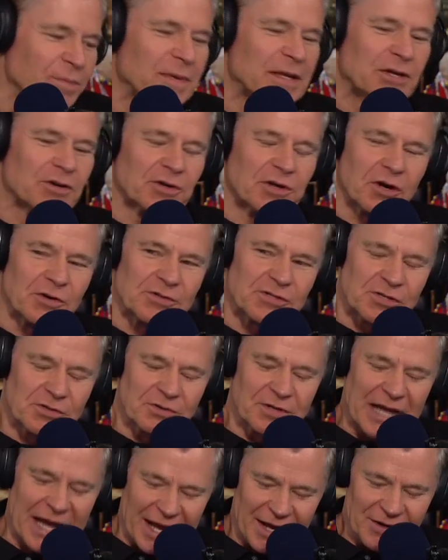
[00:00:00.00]
be your go-to
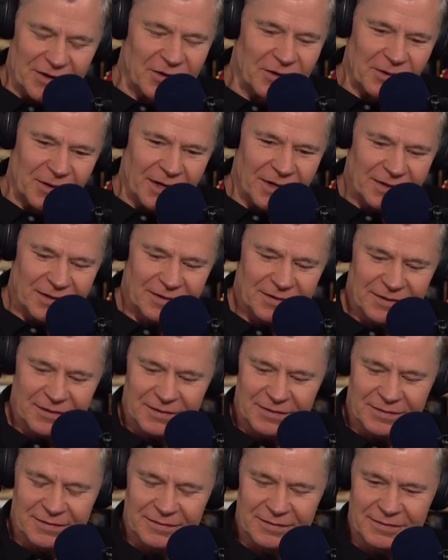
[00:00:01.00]
category?
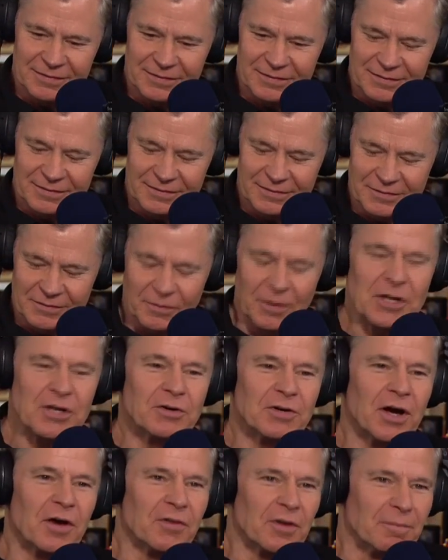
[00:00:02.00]
What do
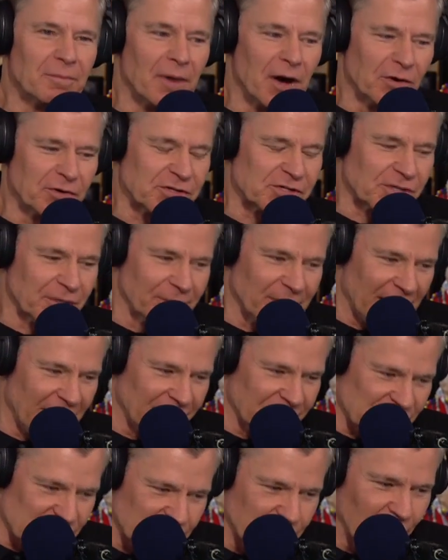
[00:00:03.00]
you know the uh, most
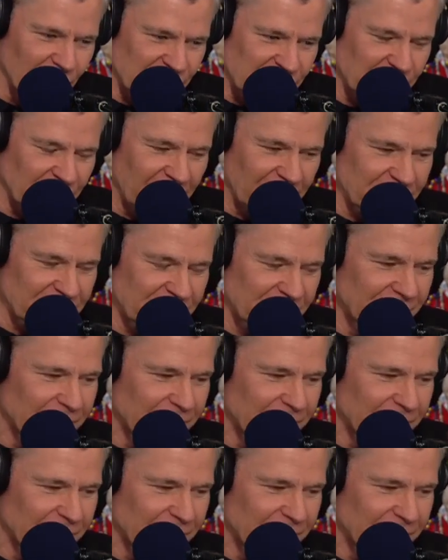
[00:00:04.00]
about sports wise?